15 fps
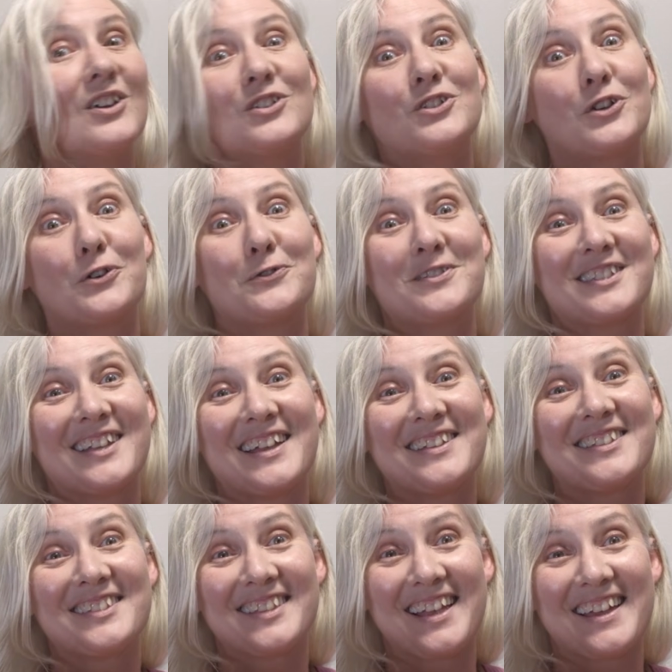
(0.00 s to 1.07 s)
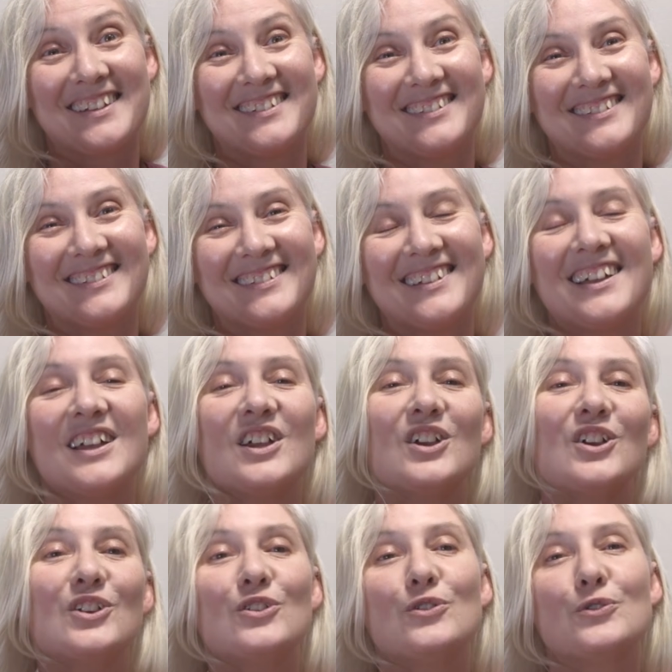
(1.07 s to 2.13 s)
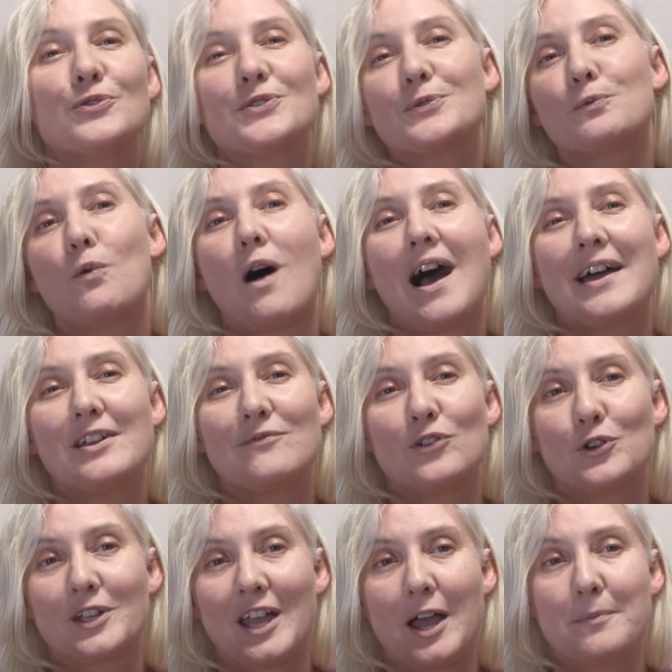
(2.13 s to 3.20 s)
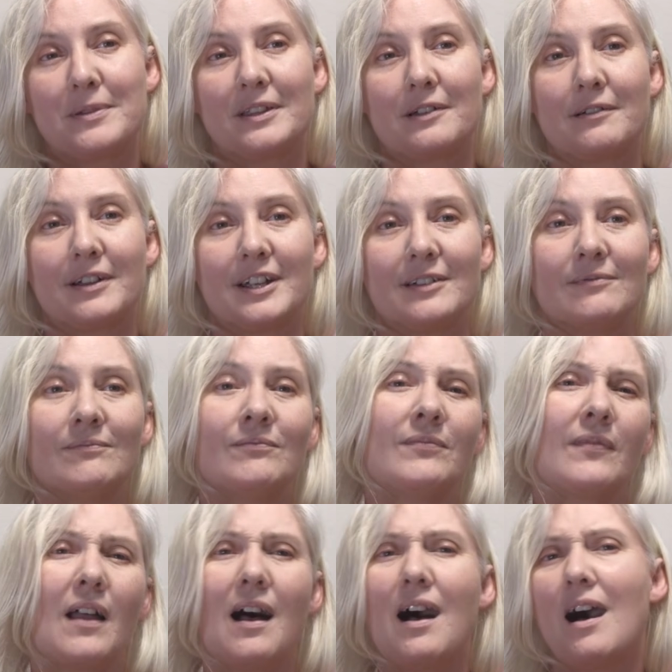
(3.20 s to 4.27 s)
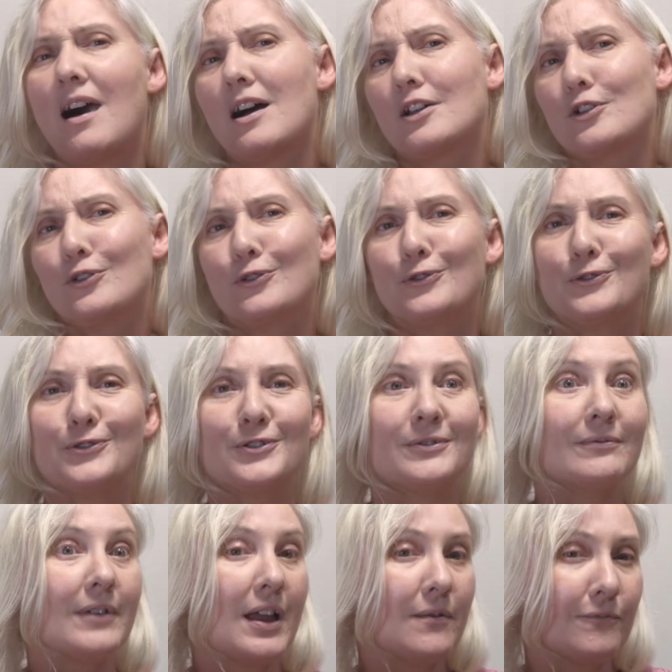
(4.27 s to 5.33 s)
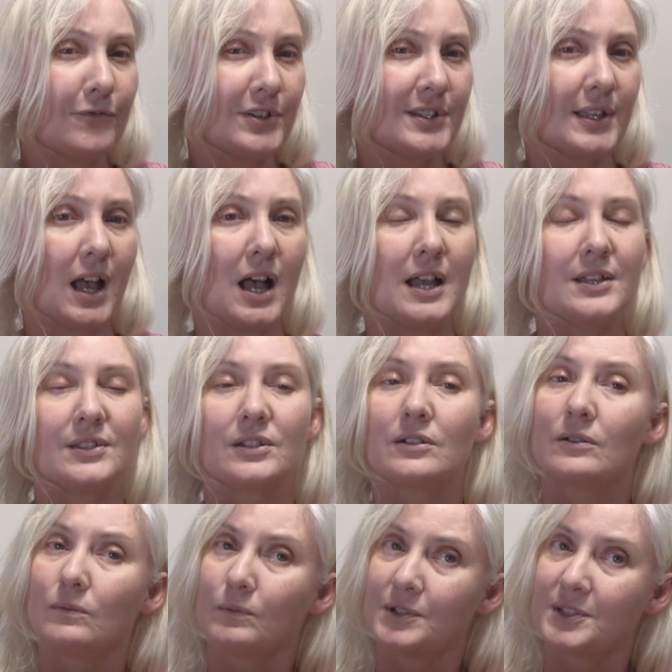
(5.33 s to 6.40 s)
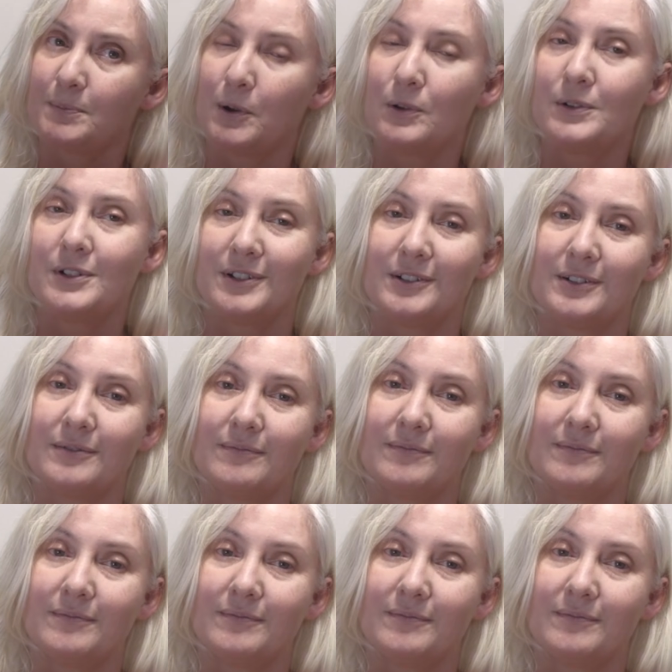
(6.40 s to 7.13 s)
Don't say "said." Use wider vocabulary. Argued, emphasized, responded.